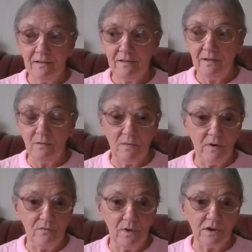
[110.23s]
a number
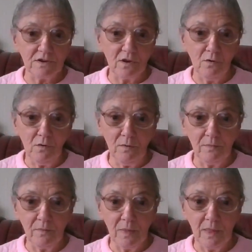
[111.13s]
of weeks ago.
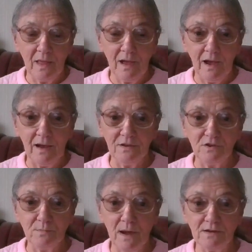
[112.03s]
And
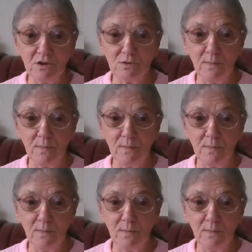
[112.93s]
she messaged